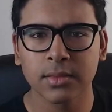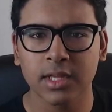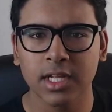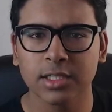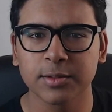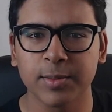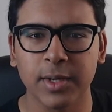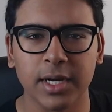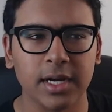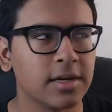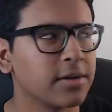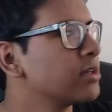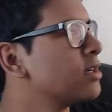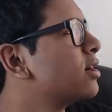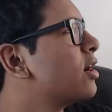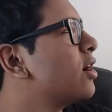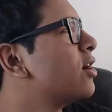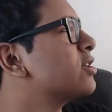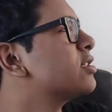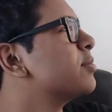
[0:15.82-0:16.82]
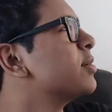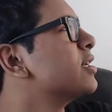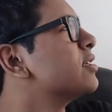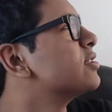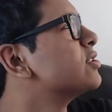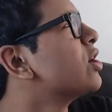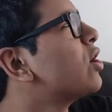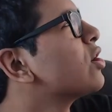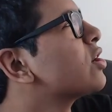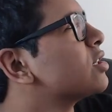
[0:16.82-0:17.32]
That's better. Oh, it's a bit
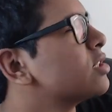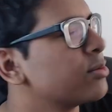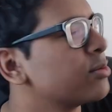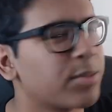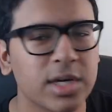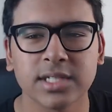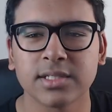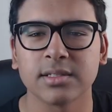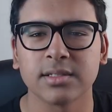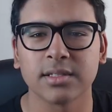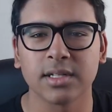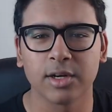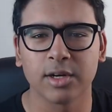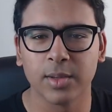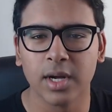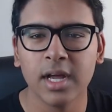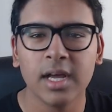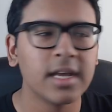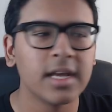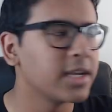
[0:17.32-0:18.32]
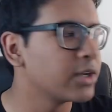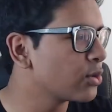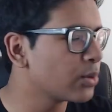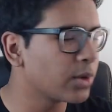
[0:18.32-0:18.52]
dark and depressing now, but you know